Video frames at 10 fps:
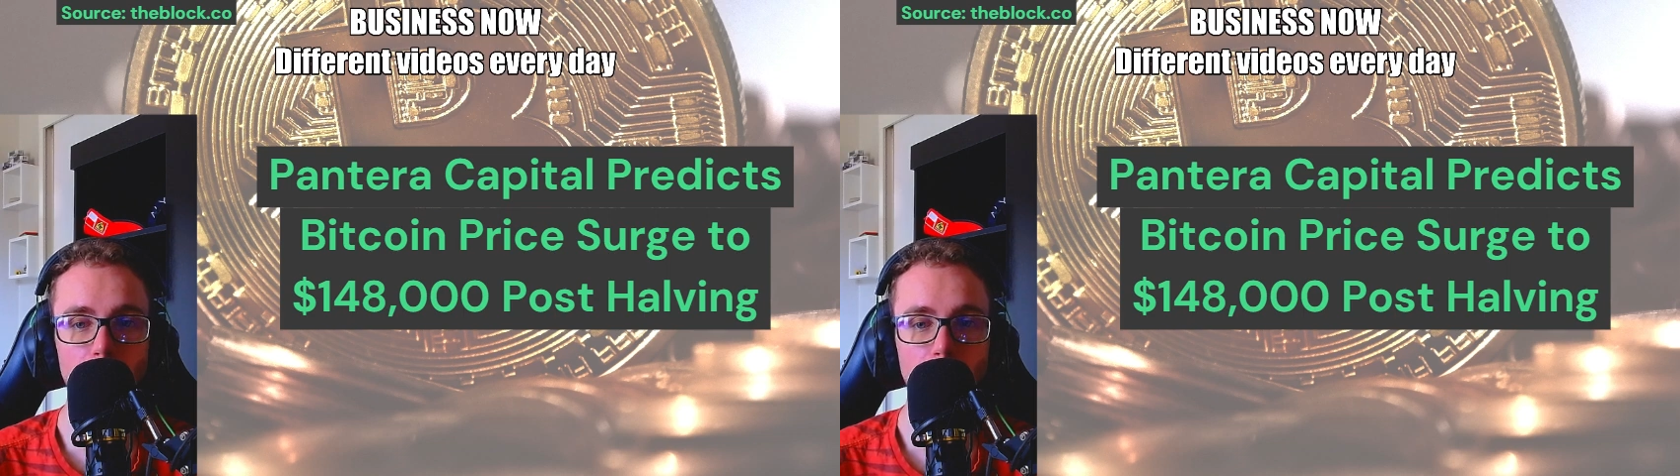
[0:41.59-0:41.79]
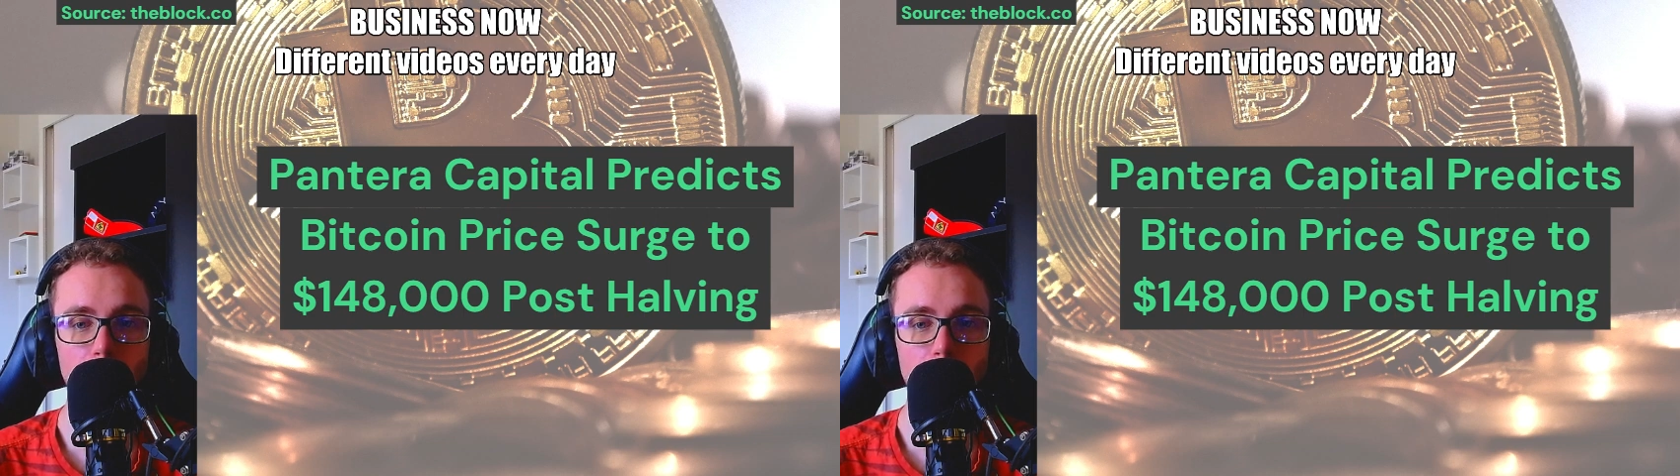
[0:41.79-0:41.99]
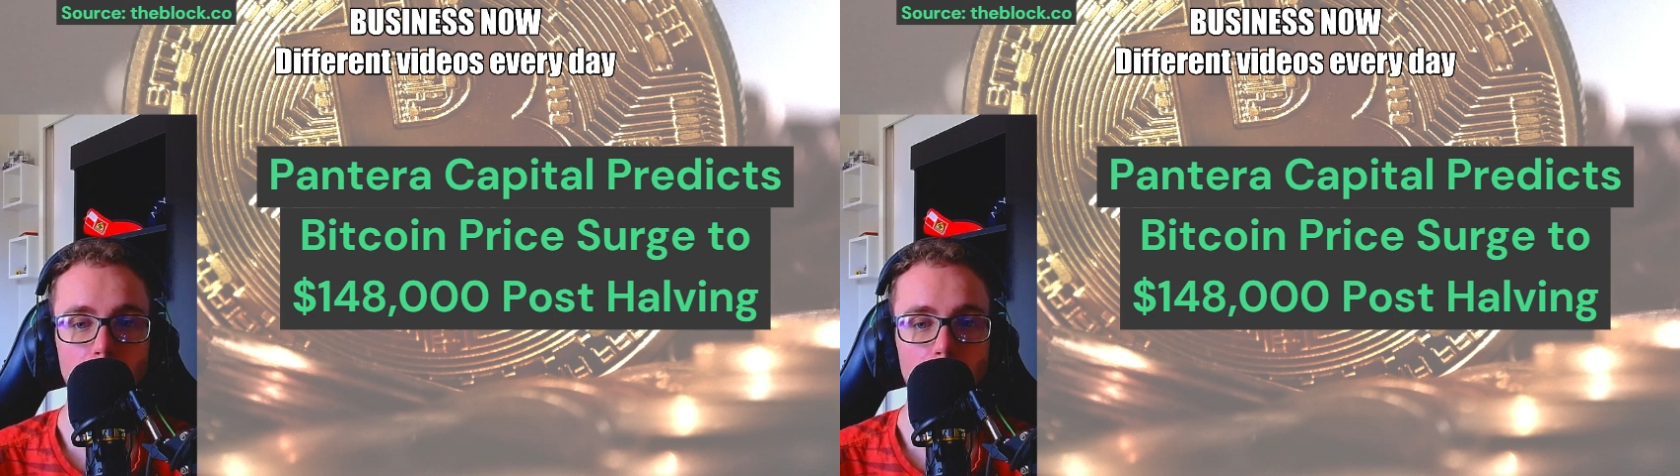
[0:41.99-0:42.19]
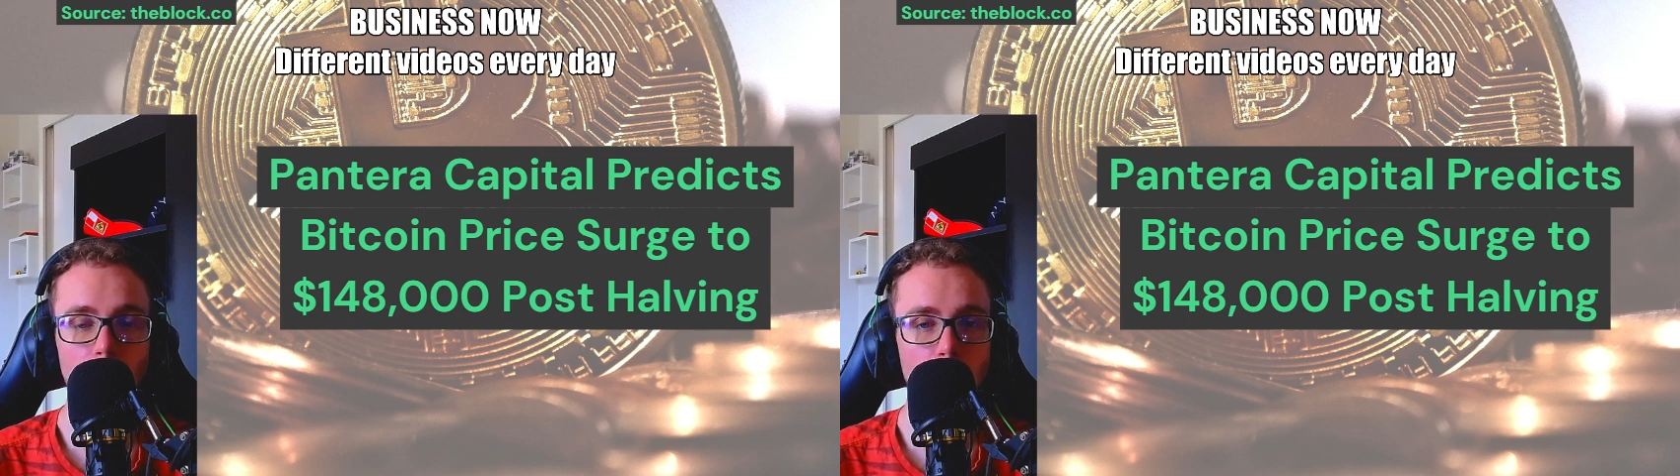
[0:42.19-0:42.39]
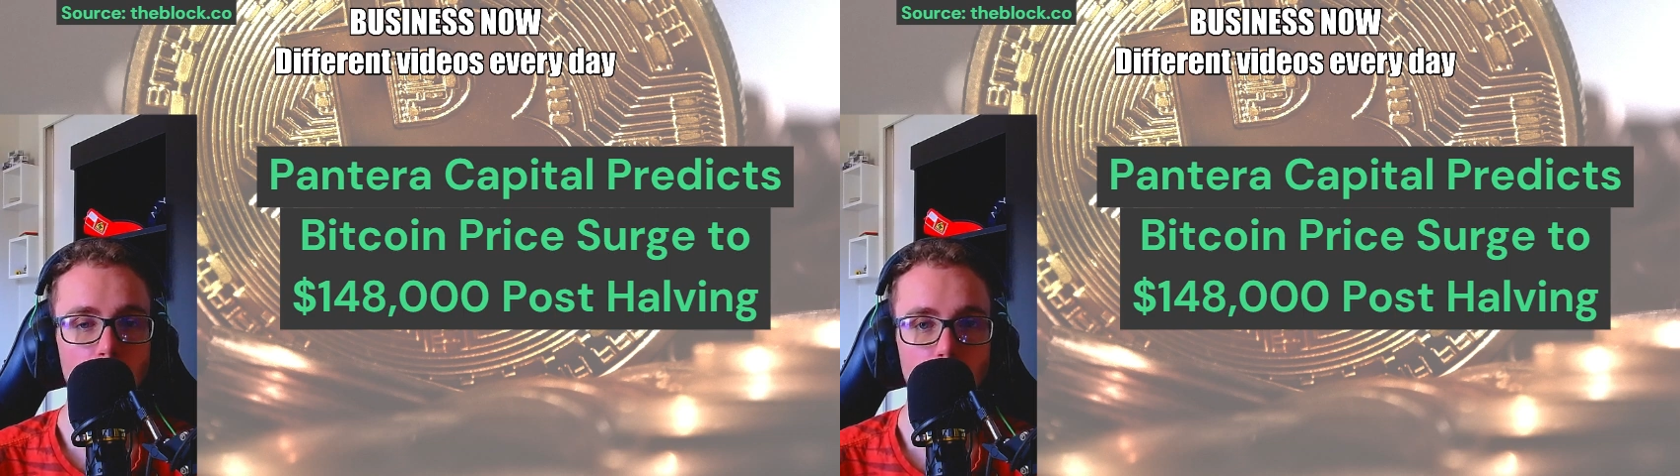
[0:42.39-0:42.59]
like the
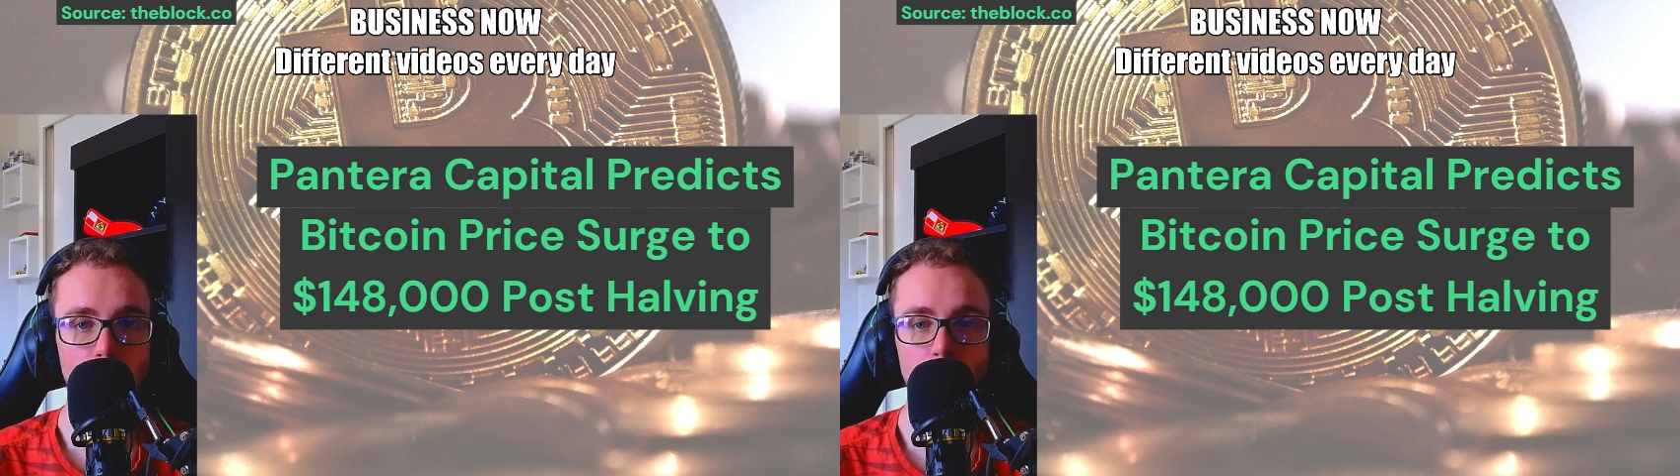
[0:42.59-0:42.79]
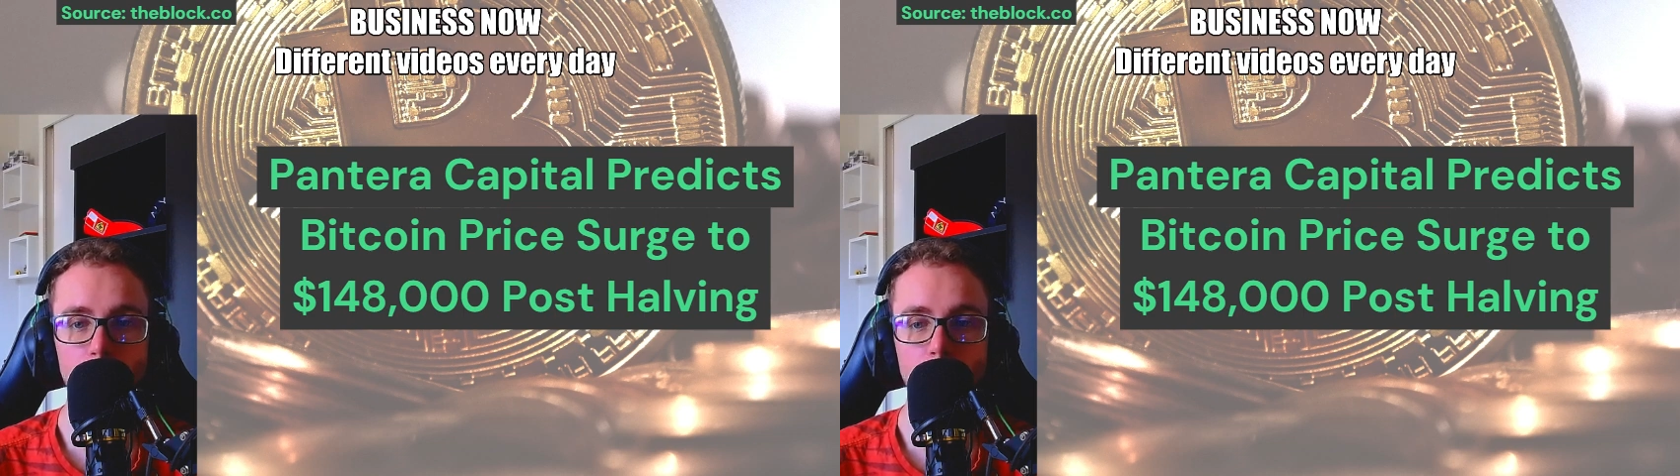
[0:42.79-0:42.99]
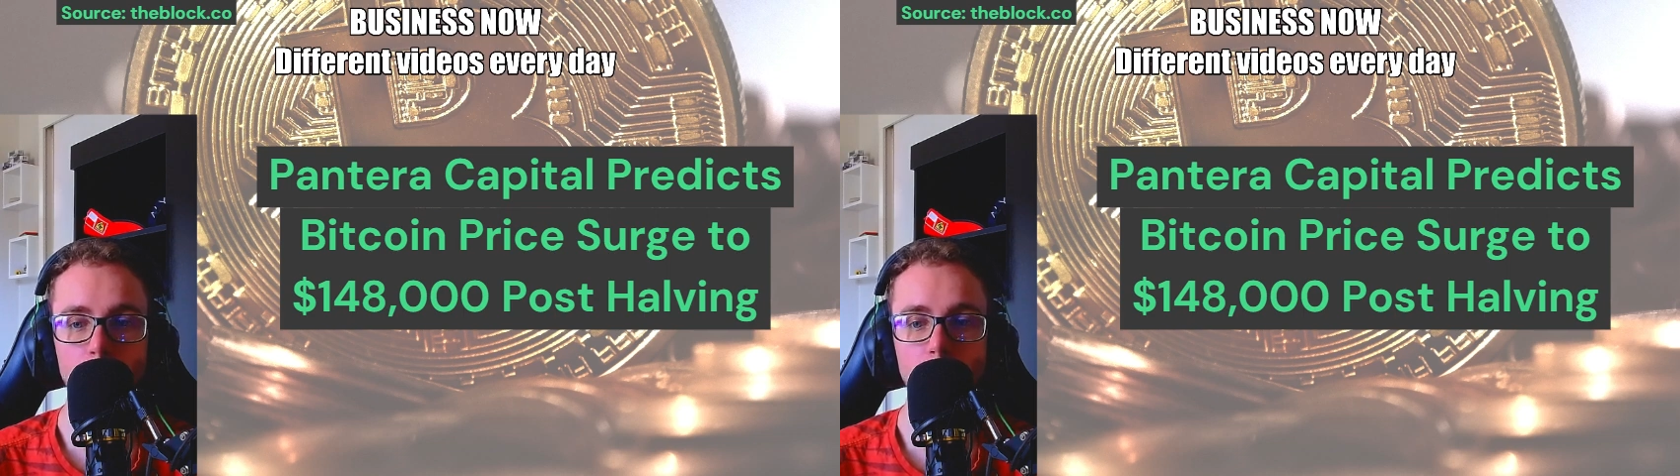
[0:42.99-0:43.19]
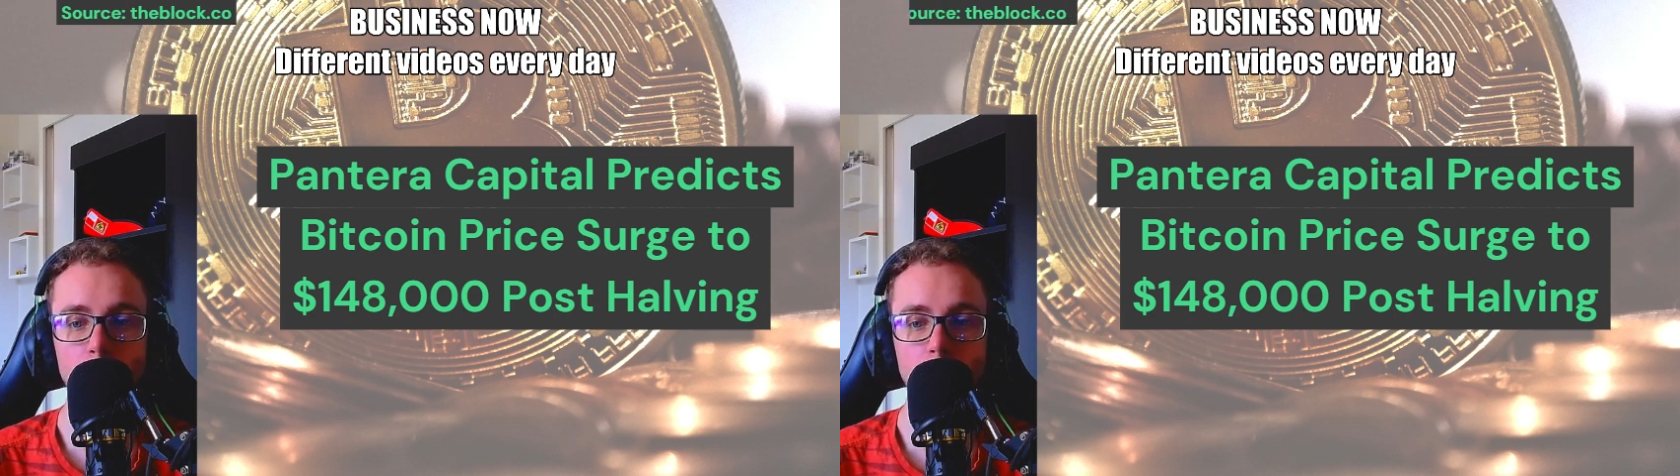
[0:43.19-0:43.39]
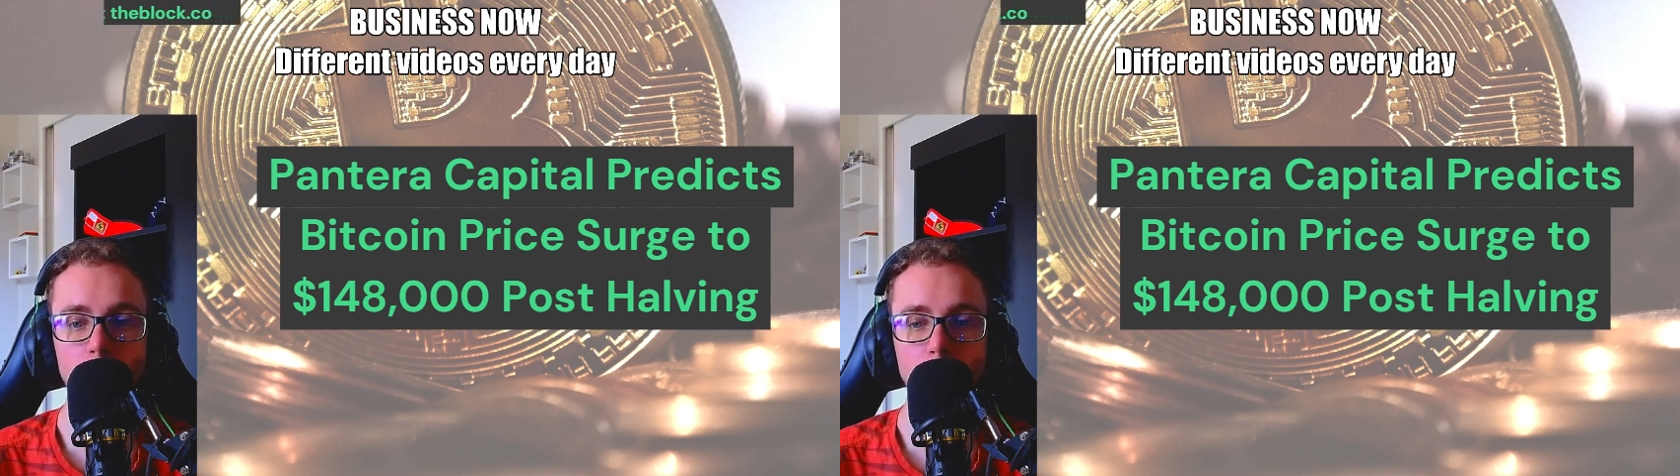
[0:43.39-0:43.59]
recent XRP ruling
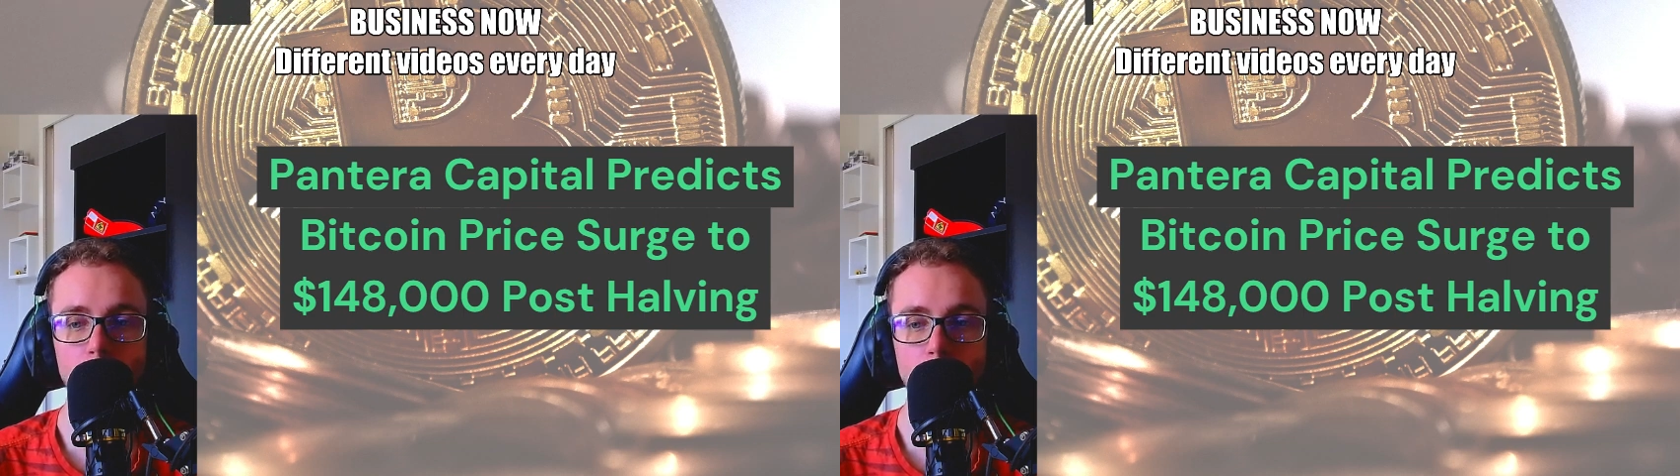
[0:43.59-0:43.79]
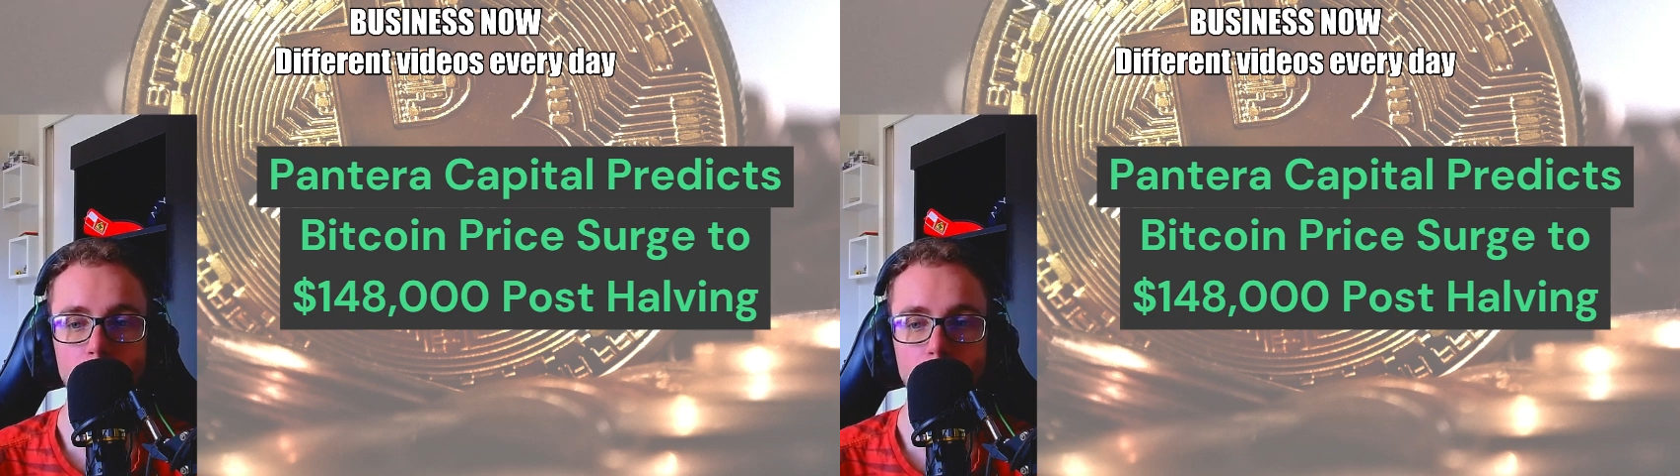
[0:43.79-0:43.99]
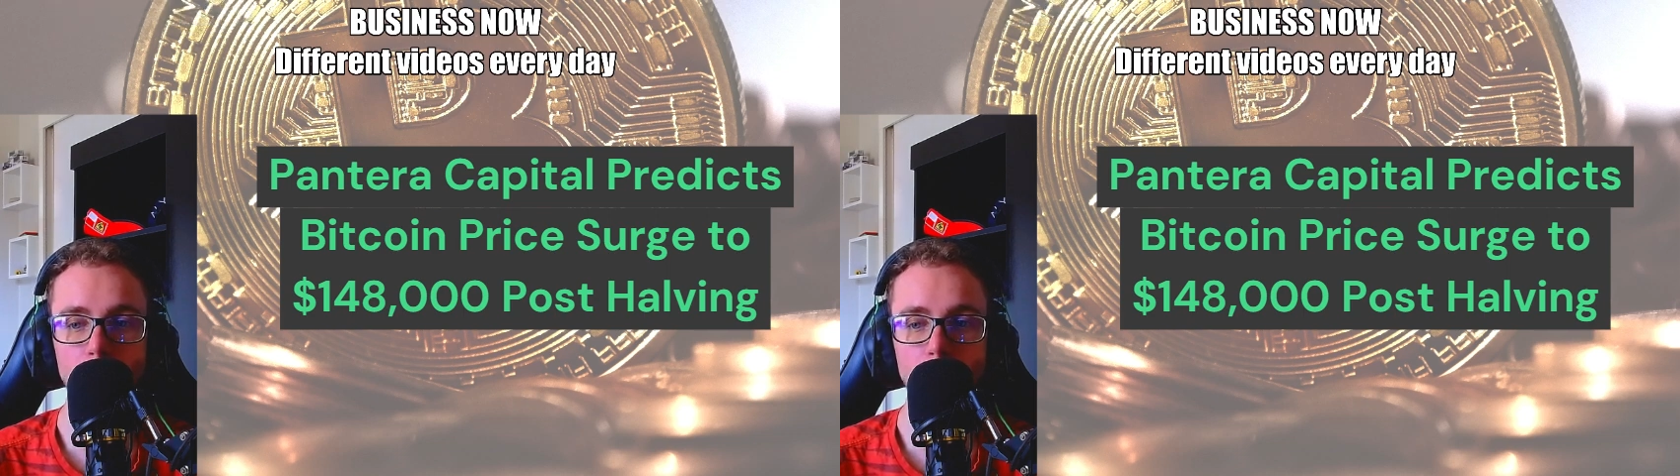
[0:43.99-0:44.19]
and a Bitcoin